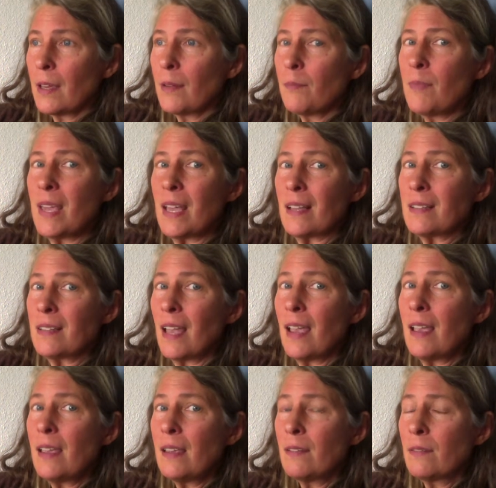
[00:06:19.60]
because
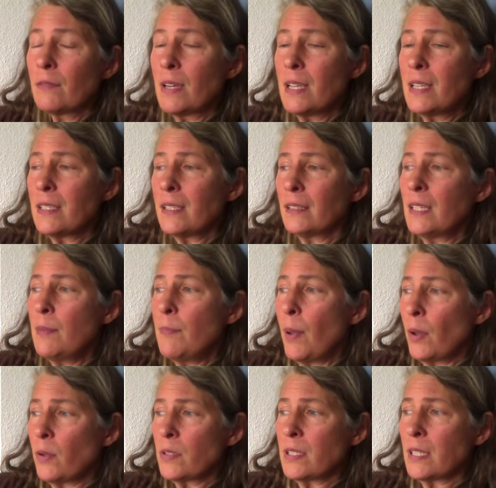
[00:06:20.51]
I recently
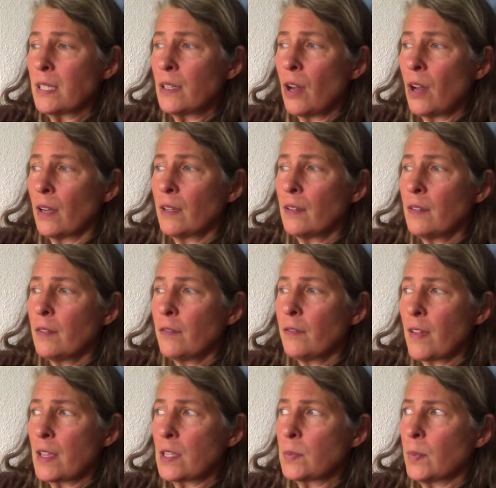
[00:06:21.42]
posted on
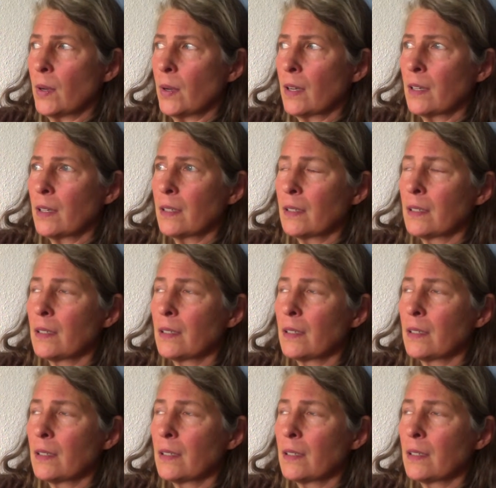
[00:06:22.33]
Facebook,